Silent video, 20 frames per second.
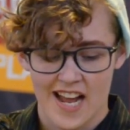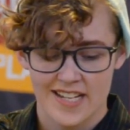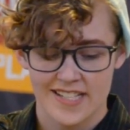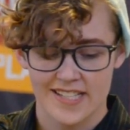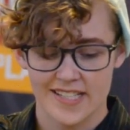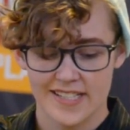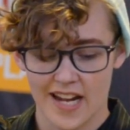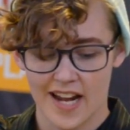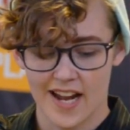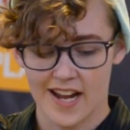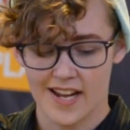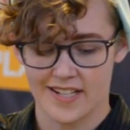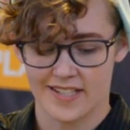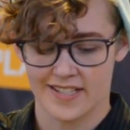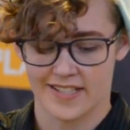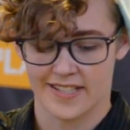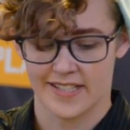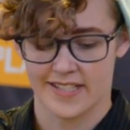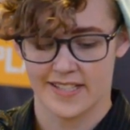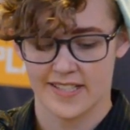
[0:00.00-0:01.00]

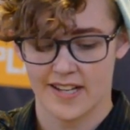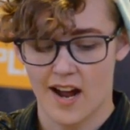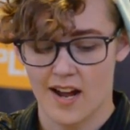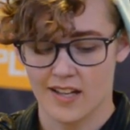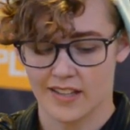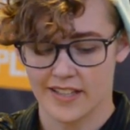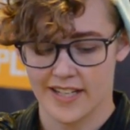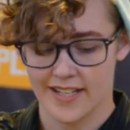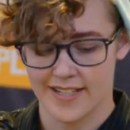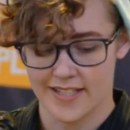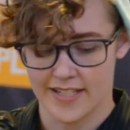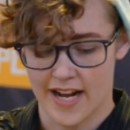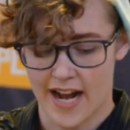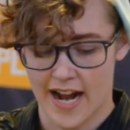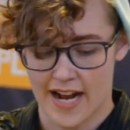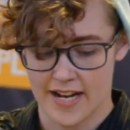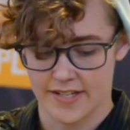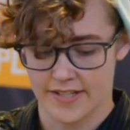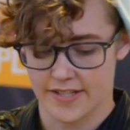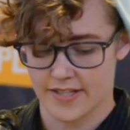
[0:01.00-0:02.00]
stand solid
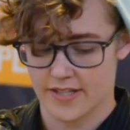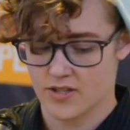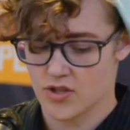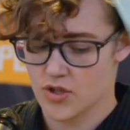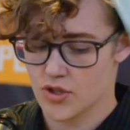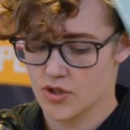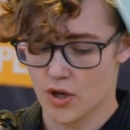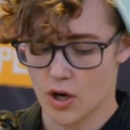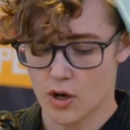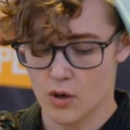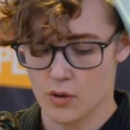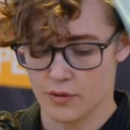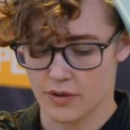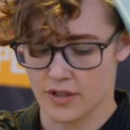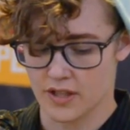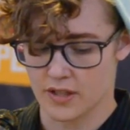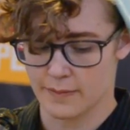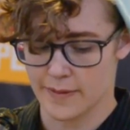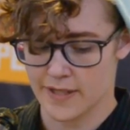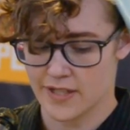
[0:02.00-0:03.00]
as
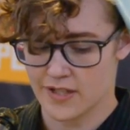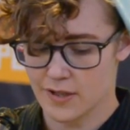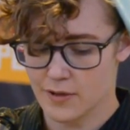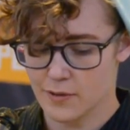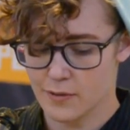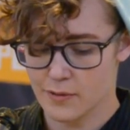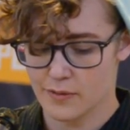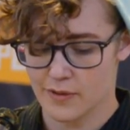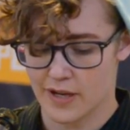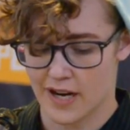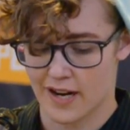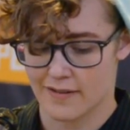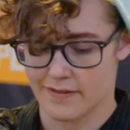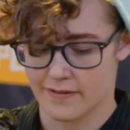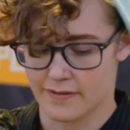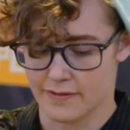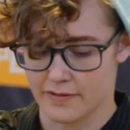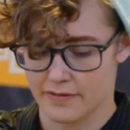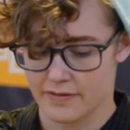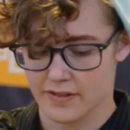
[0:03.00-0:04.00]
stoned, but you
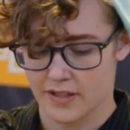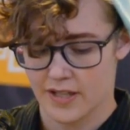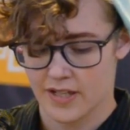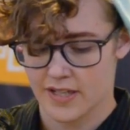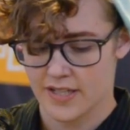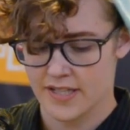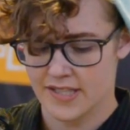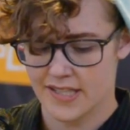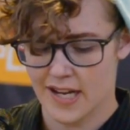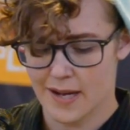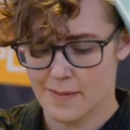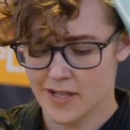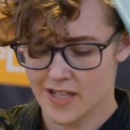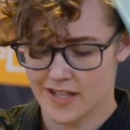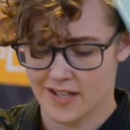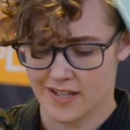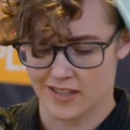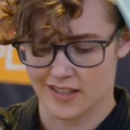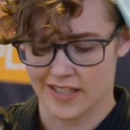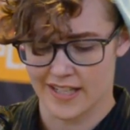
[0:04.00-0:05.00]
have
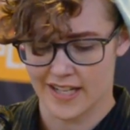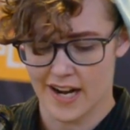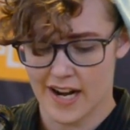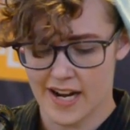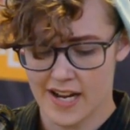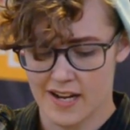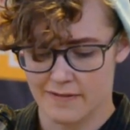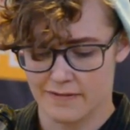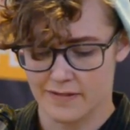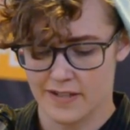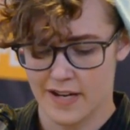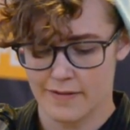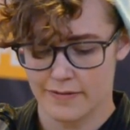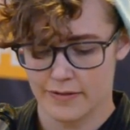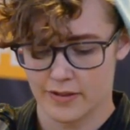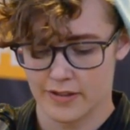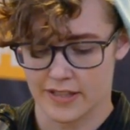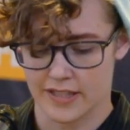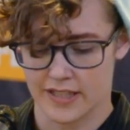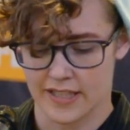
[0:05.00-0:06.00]
stamina like I have
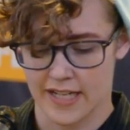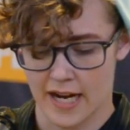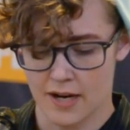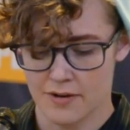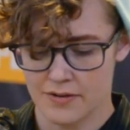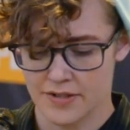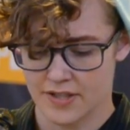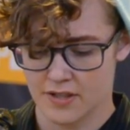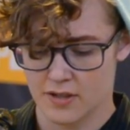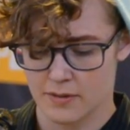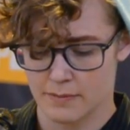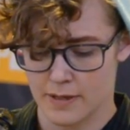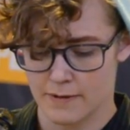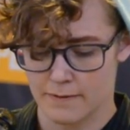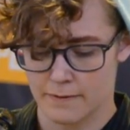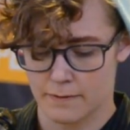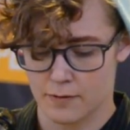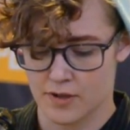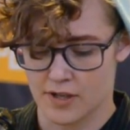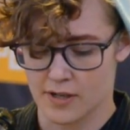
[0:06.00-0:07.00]
never encountered
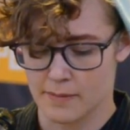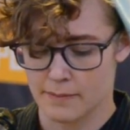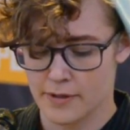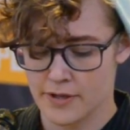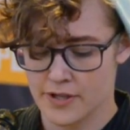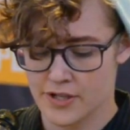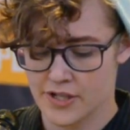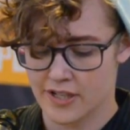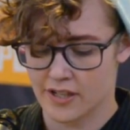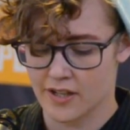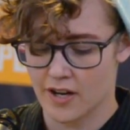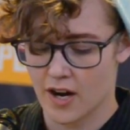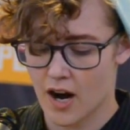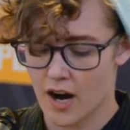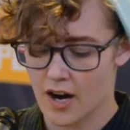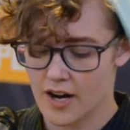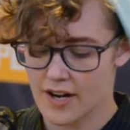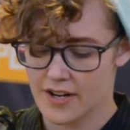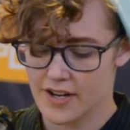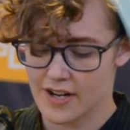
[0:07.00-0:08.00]
before, pushing
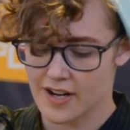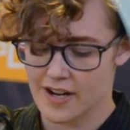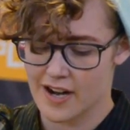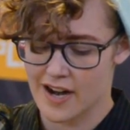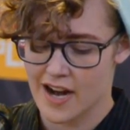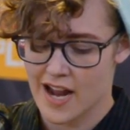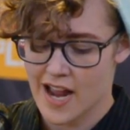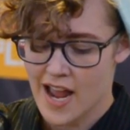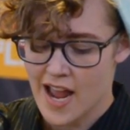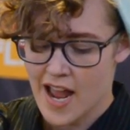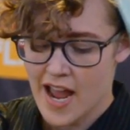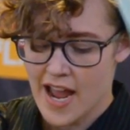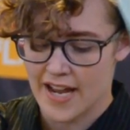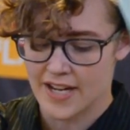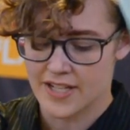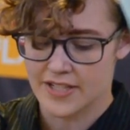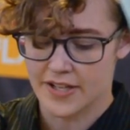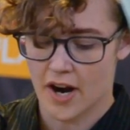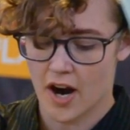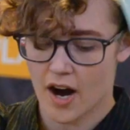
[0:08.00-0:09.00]
harder
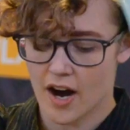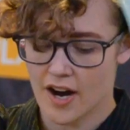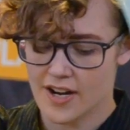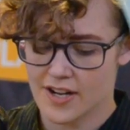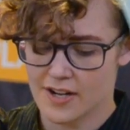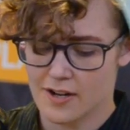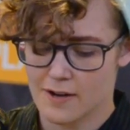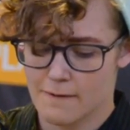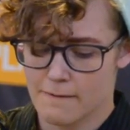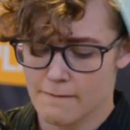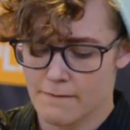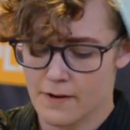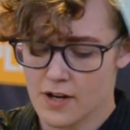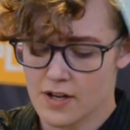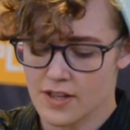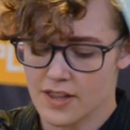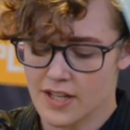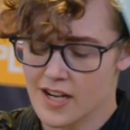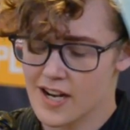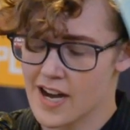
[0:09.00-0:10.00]
and harder,
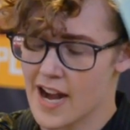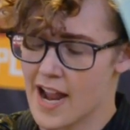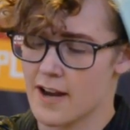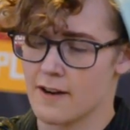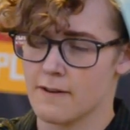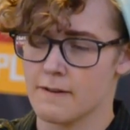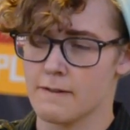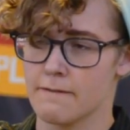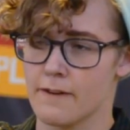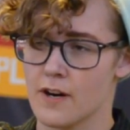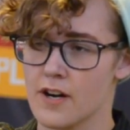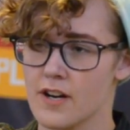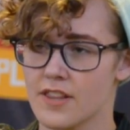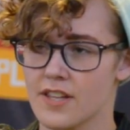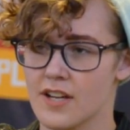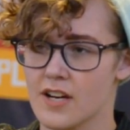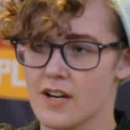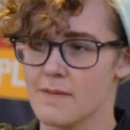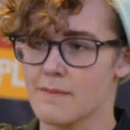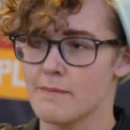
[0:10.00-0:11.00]
further and
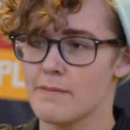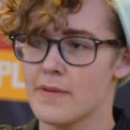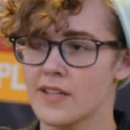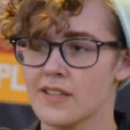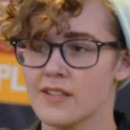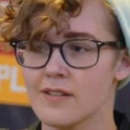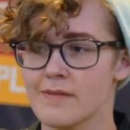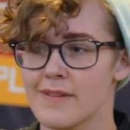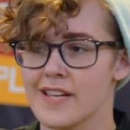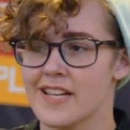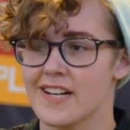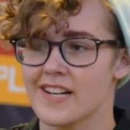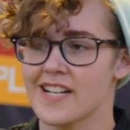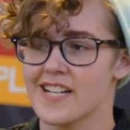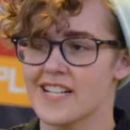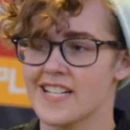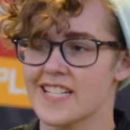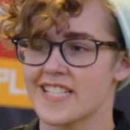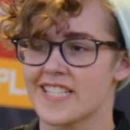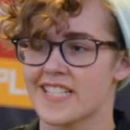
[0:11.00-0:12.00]
further,
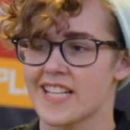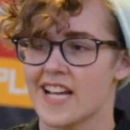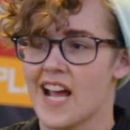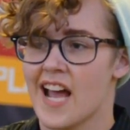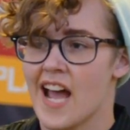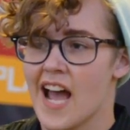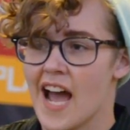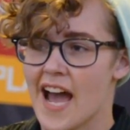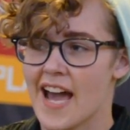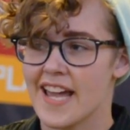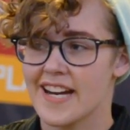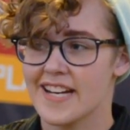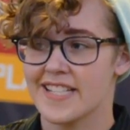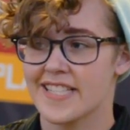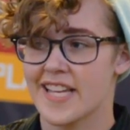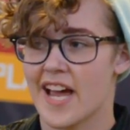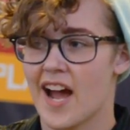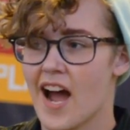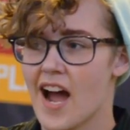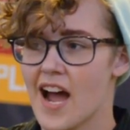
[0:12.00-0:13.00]
millimeters at a
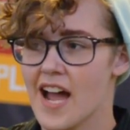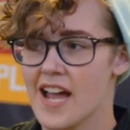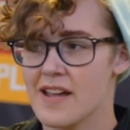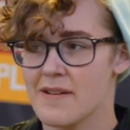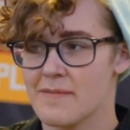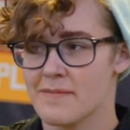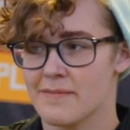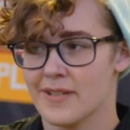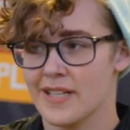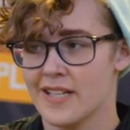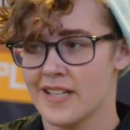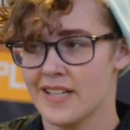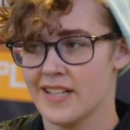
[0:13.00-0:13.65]
time.